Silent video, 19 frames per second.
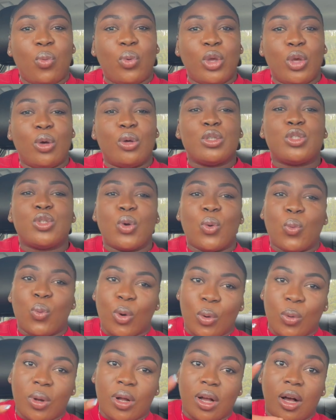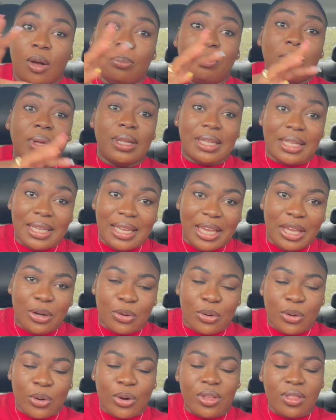we also woke up
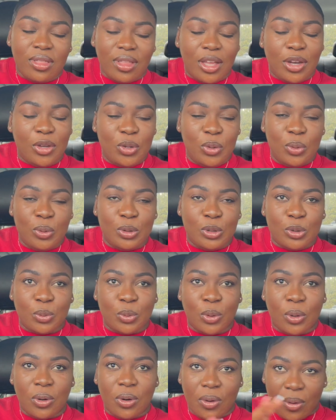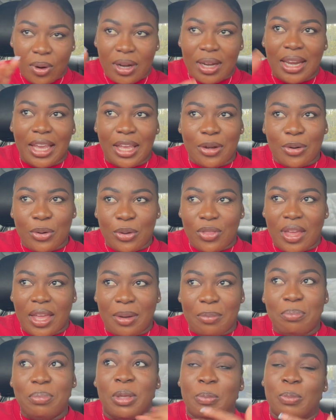later than usual or later
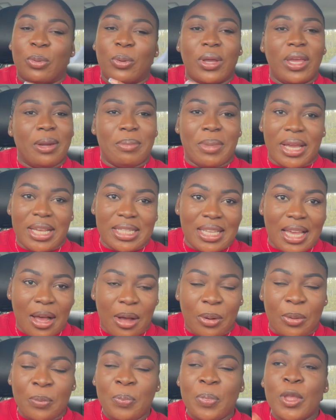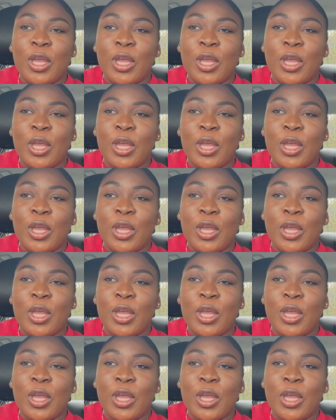than people in my town.